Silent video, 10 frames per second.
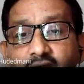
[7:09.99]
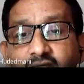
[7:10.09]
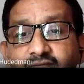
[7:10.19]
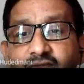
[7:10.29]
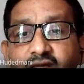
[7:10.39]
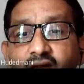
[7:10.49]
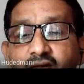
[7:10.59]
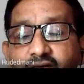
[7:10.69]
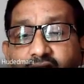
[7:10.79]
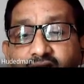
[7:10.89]
if there
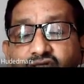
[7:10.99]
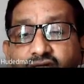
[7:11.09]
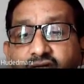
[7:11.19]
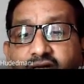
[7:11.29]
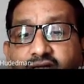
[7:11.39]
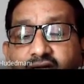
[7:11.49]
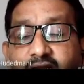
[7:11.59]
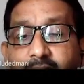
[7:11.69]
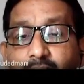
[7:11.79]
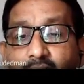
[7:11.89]
are 10 generators in
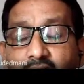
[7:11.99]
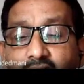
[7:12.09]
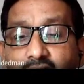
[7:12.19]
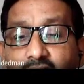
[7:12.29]
a plant,